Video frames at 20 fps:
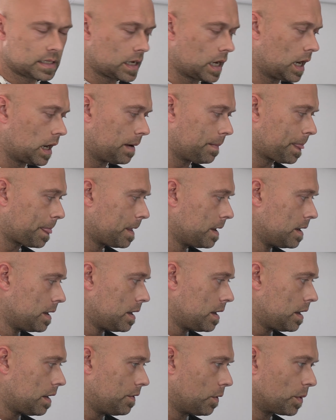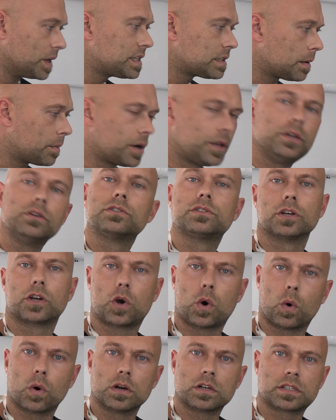Um, the reason I'm gonna use the
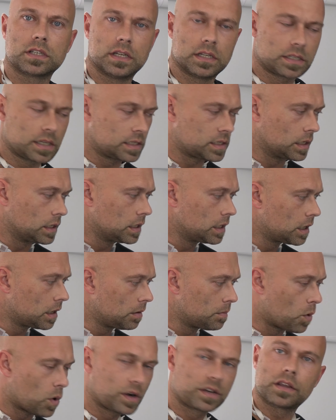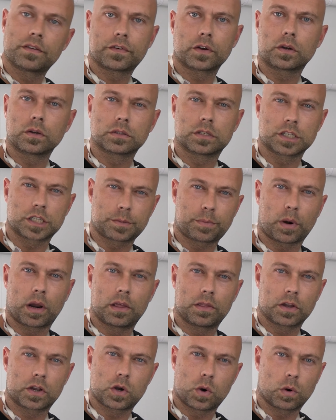coarse is it's a little more difficult to to spray
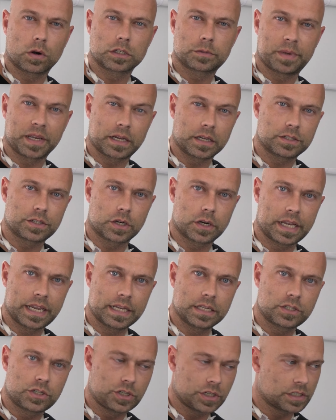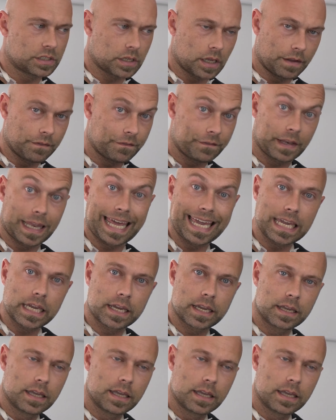the coarse because there is just a flake